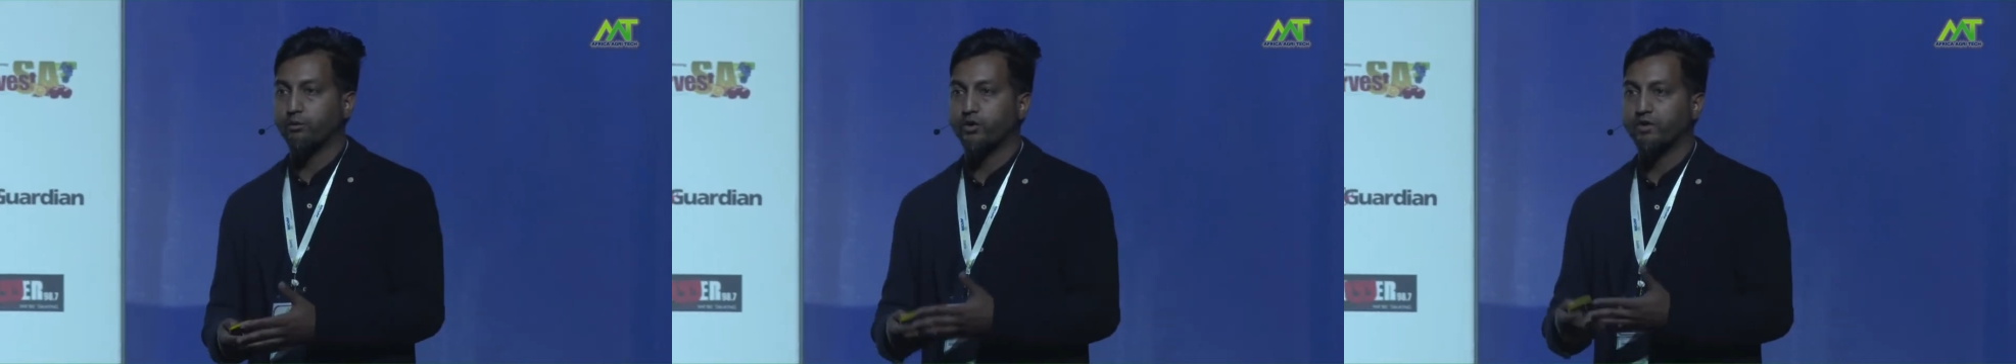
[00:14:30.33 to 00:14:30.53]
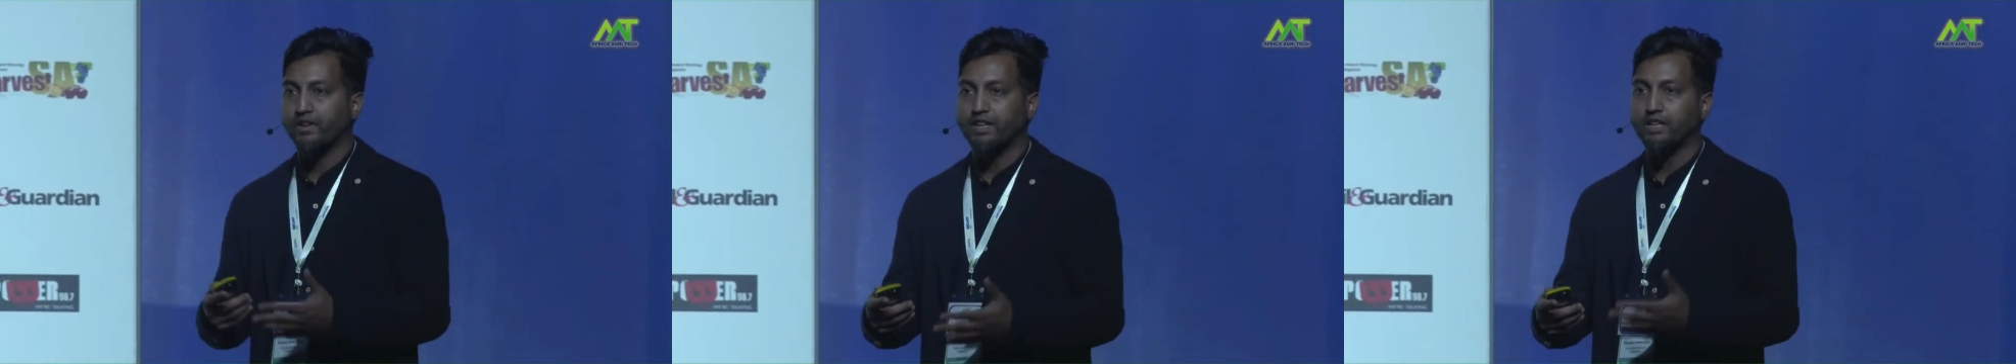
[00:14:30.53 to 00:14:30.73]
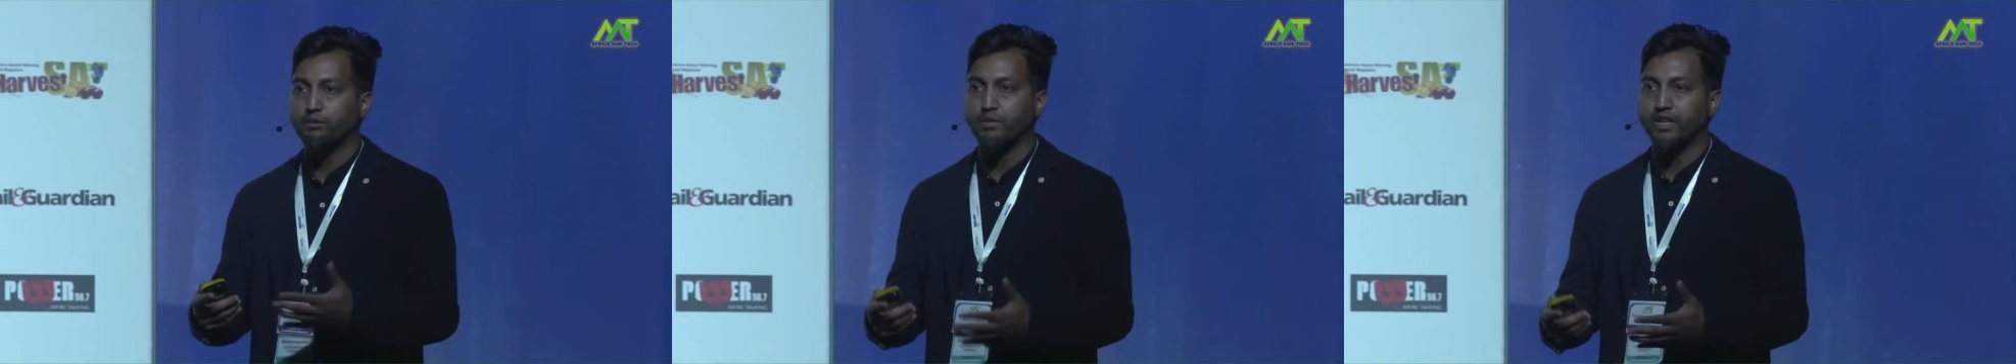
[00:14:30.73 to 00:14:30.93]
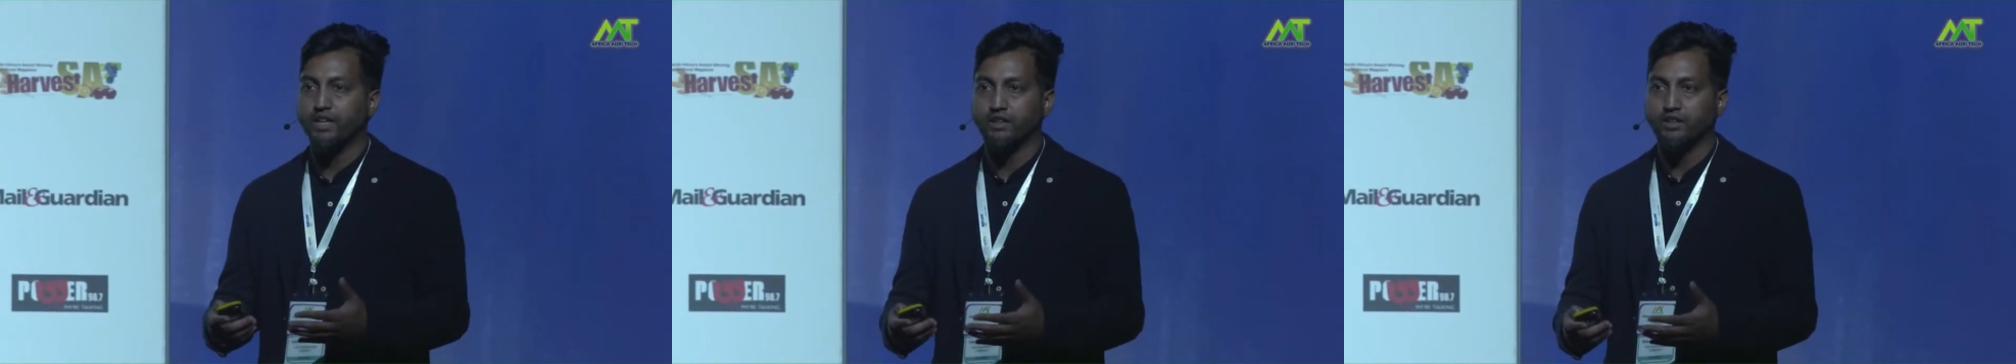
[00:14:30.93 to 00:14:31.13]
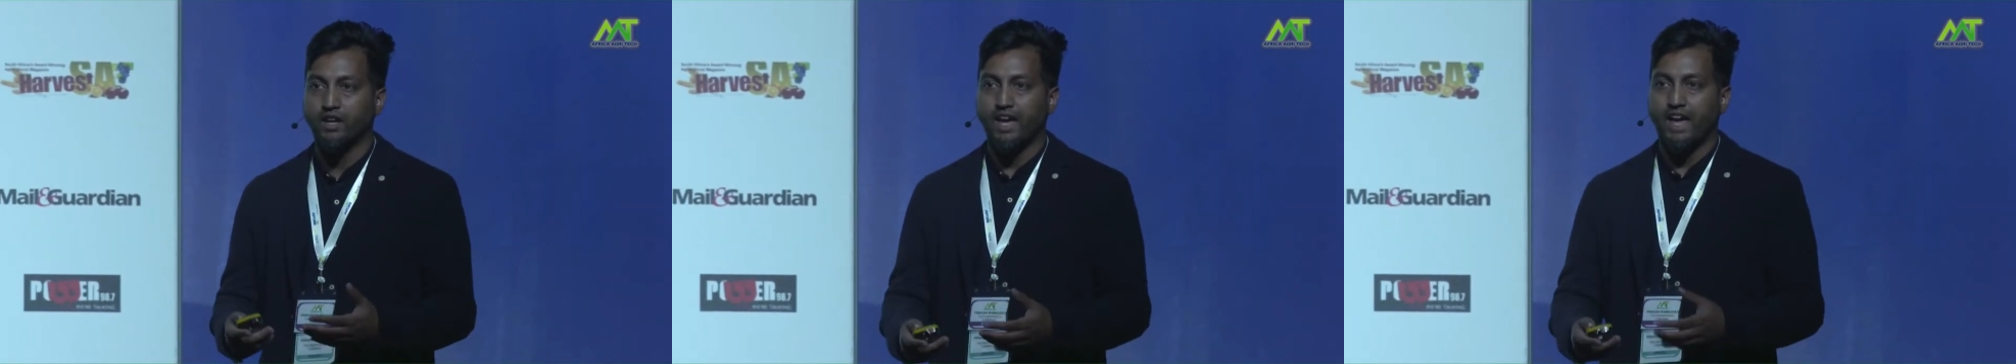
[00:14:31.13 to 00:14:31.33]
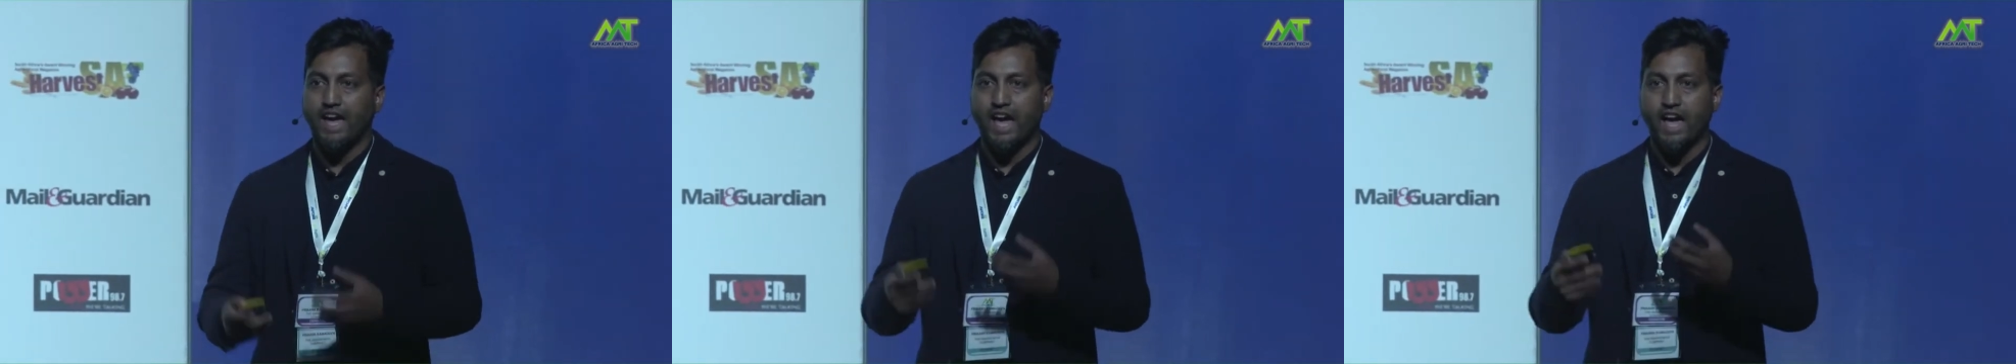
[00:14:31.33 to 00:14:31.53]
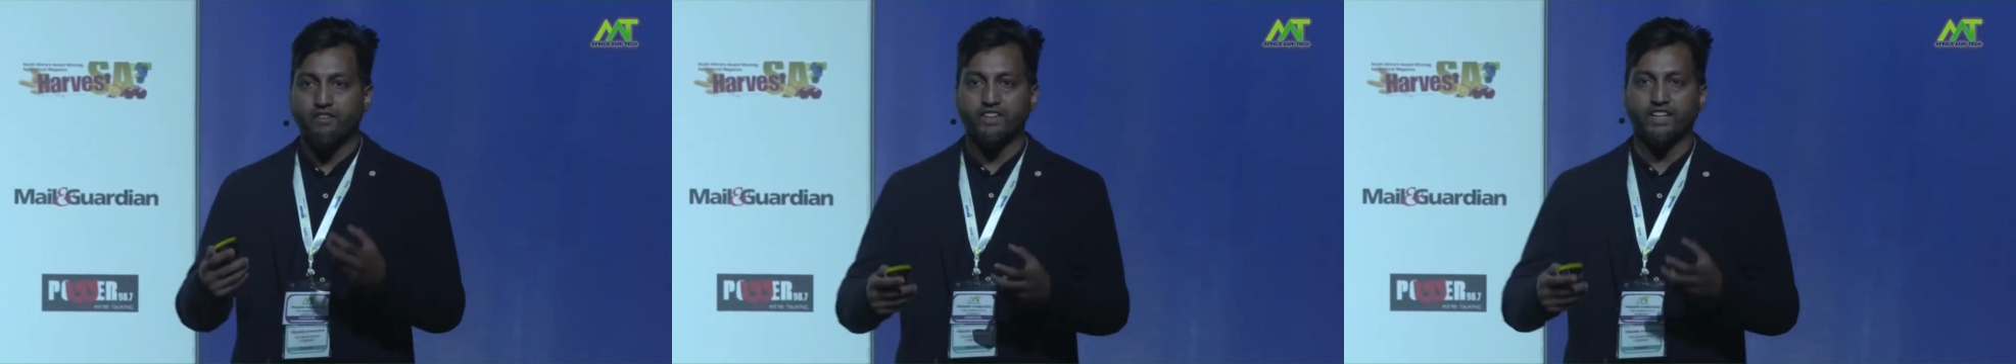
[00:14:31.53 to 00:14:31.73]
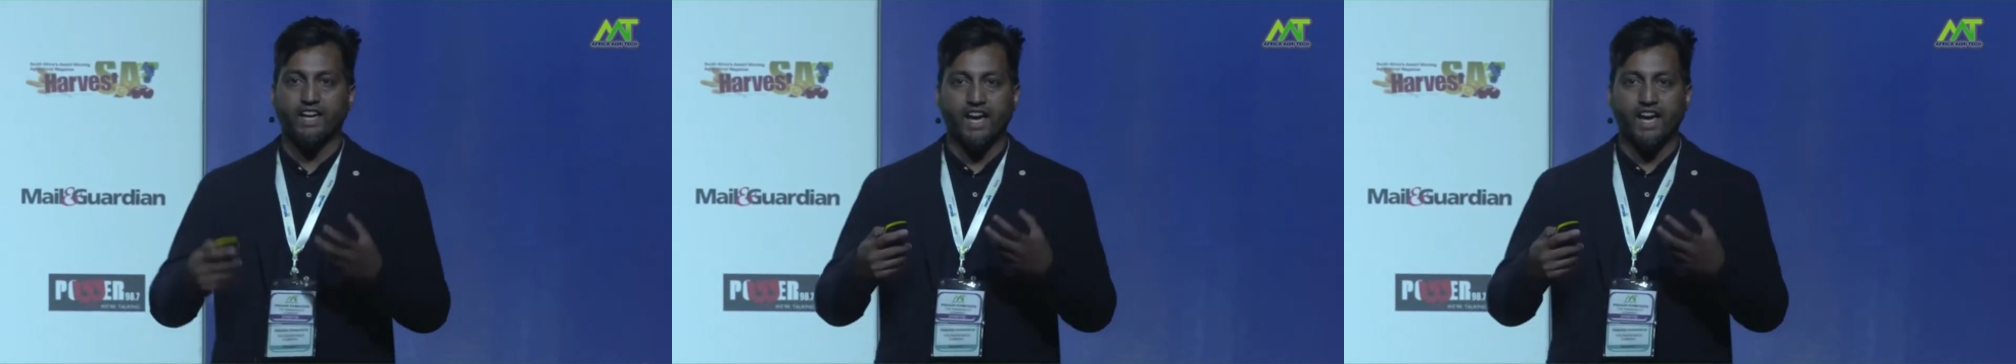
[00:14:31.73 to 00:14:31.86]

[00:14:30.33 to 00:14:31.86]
we really mean having